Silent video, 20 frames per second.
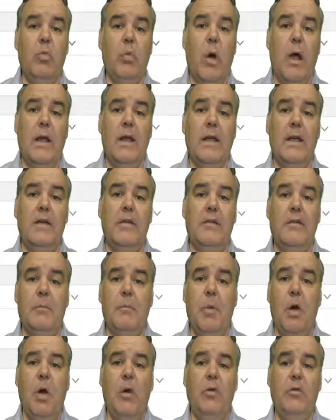One is
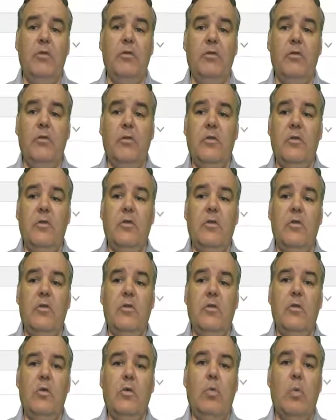posts,
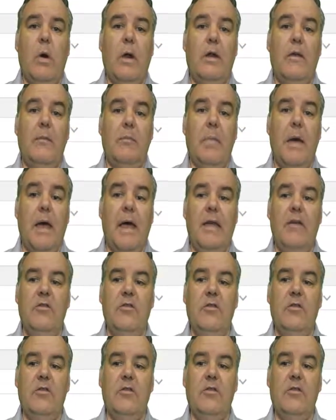one is
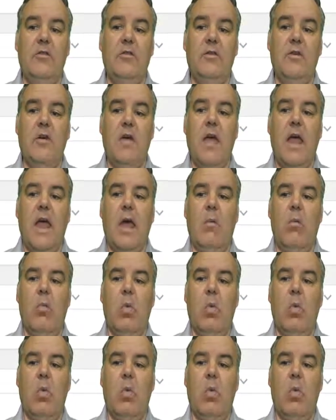pages, and